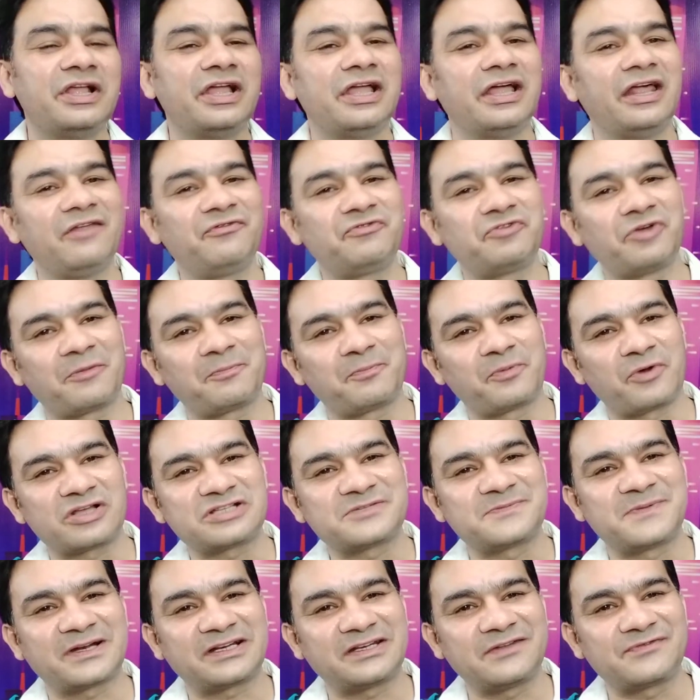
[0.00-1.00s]
And if you're a
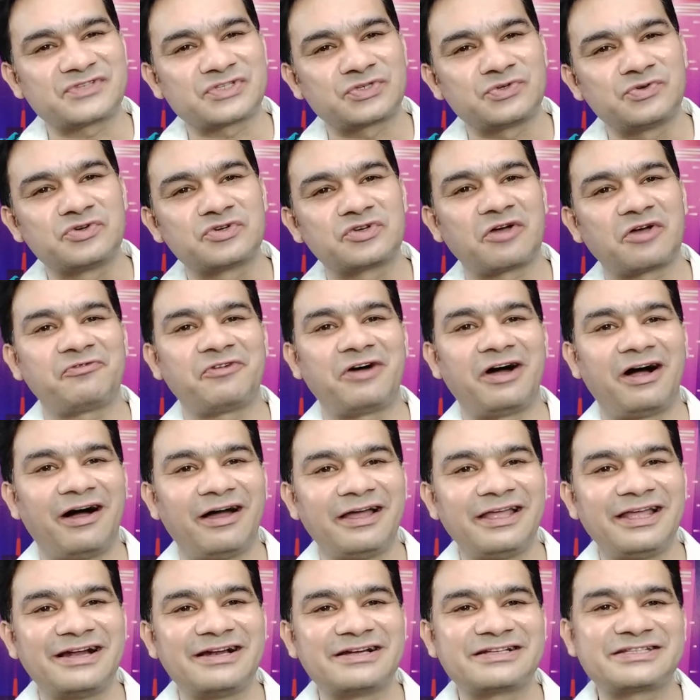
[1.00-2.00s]
prospective student of
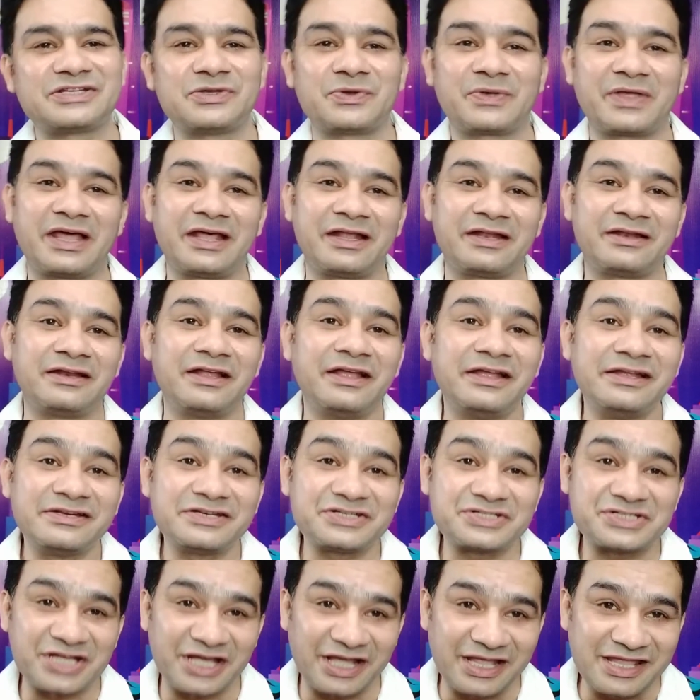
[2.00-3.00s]
IELTS, you can
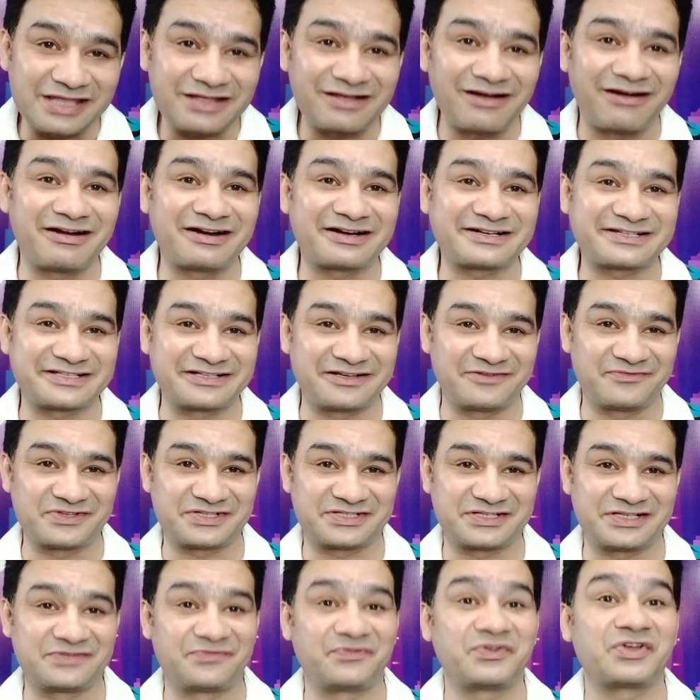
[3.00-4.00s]
take our
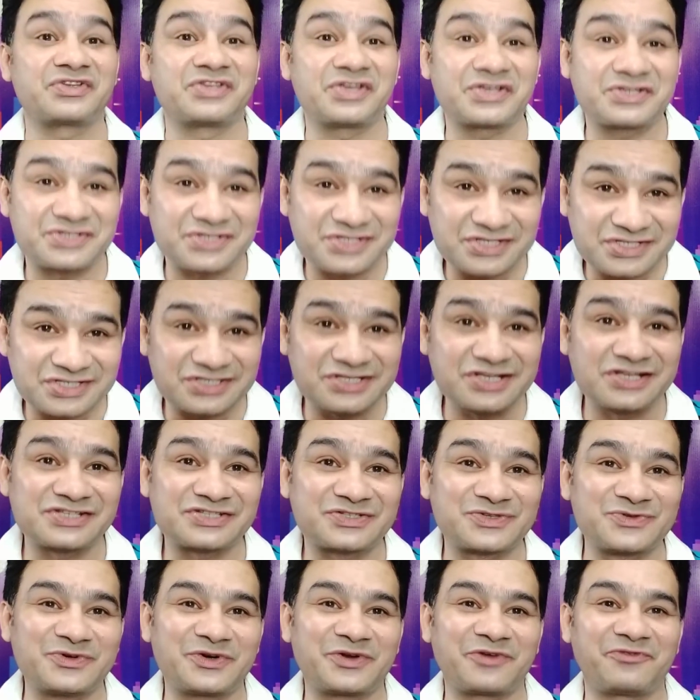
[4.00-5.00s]
services. If you're the existing
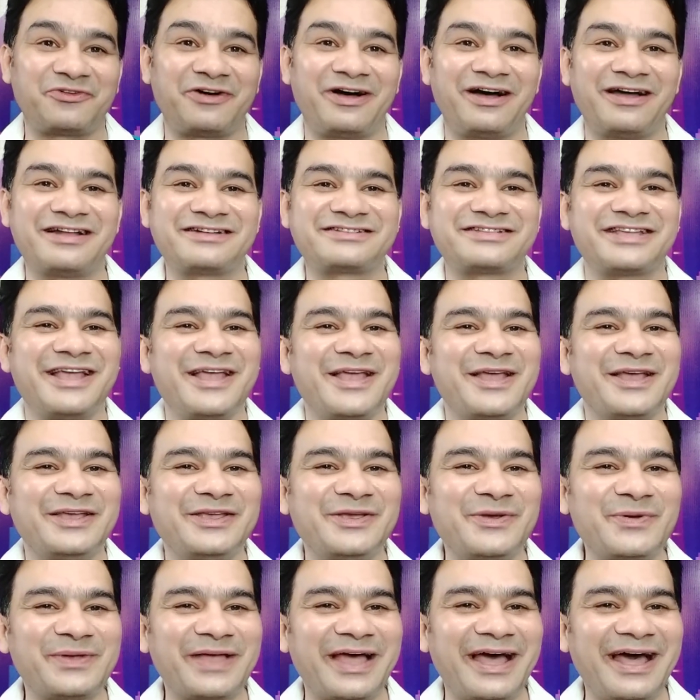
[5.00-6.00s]
student of IELTS,
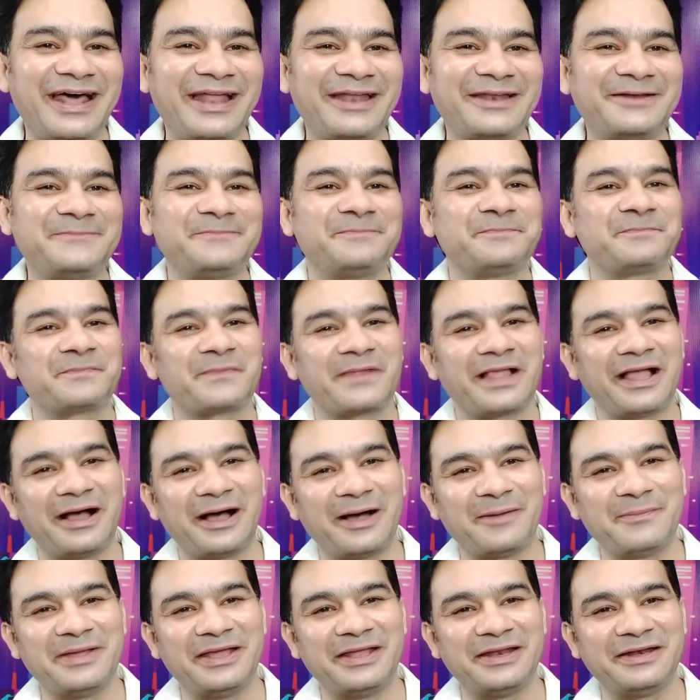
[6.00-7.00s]
you can
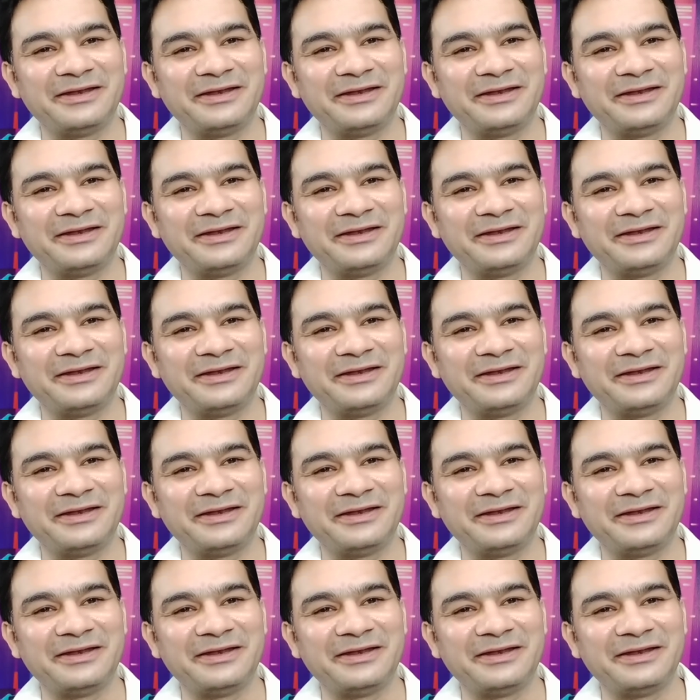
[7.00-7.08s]
come